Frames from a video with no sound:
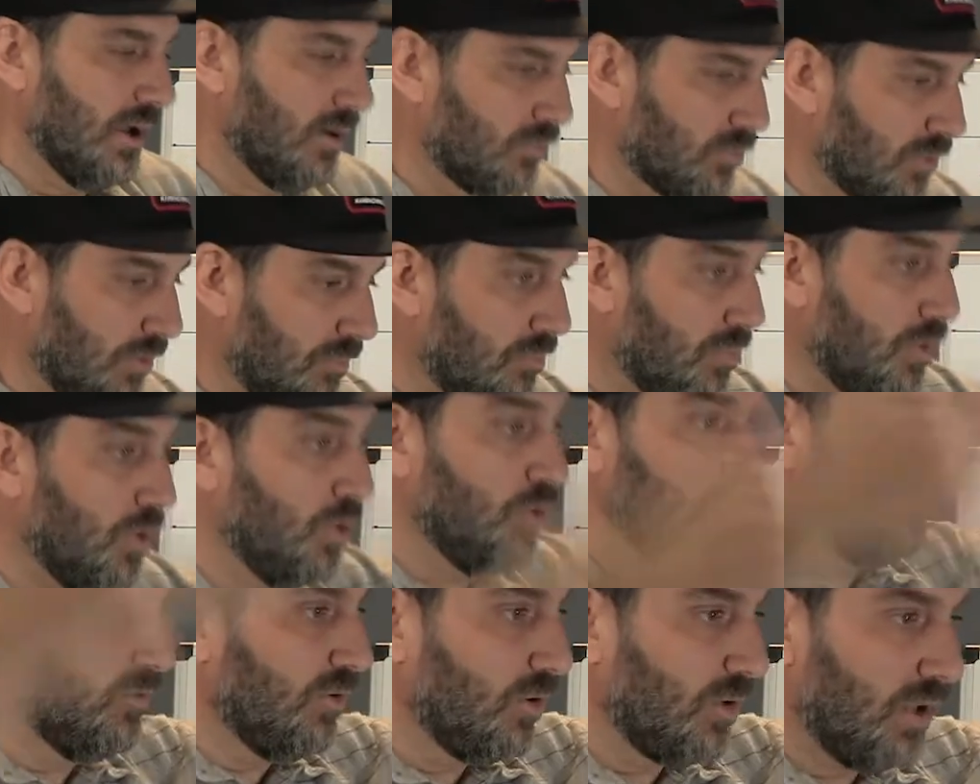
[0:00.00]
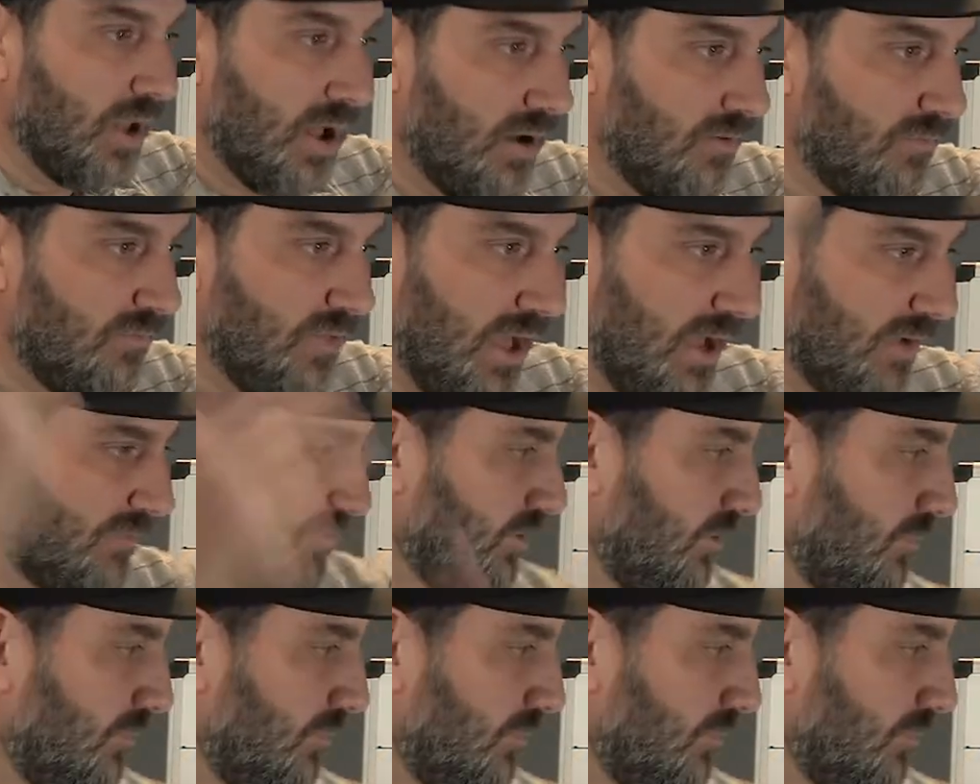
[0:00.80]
removal of that